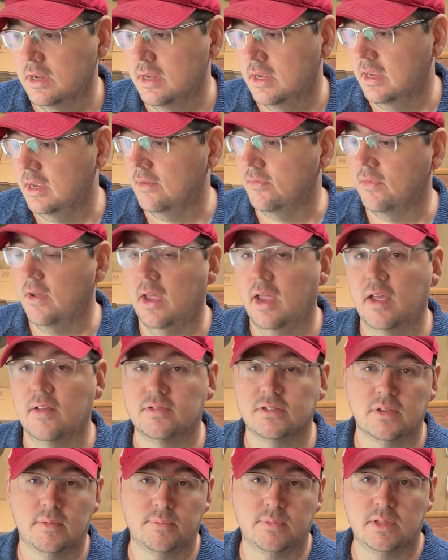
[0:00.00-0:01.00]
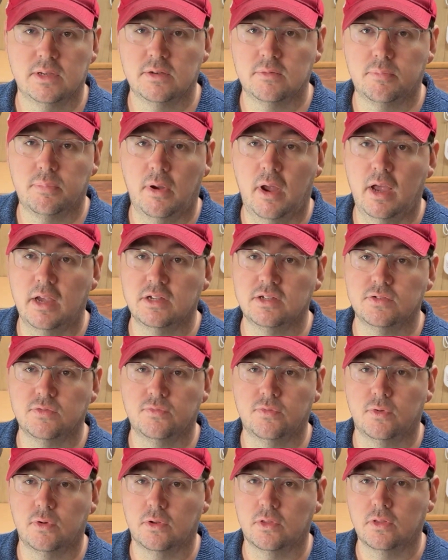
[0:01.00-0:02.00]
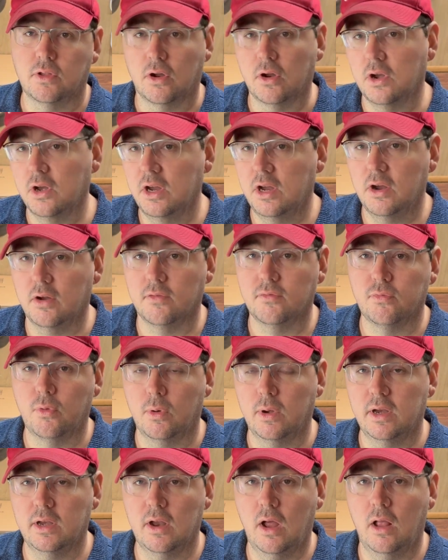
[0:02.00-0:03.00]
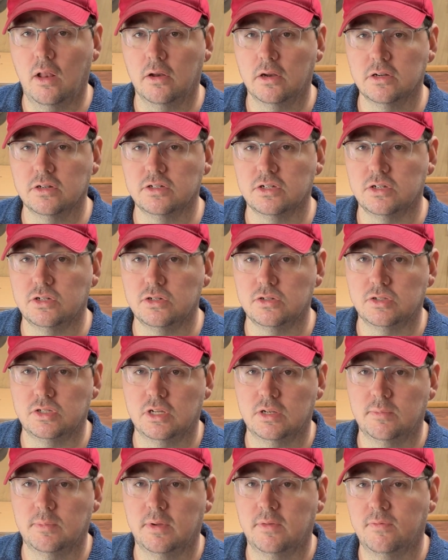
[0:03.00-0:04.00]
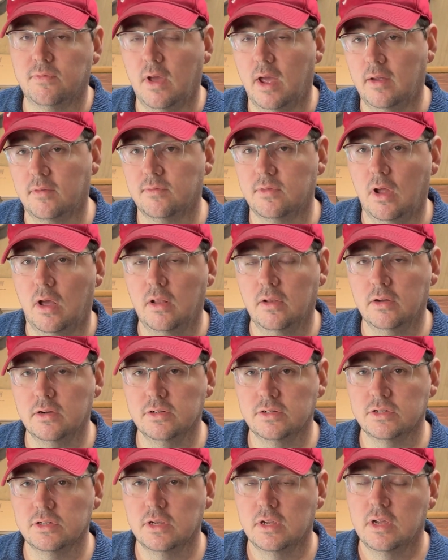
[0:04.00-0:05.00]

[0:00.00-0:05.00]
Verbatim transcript: If I have something priced for 30 or $40 and you send me $5,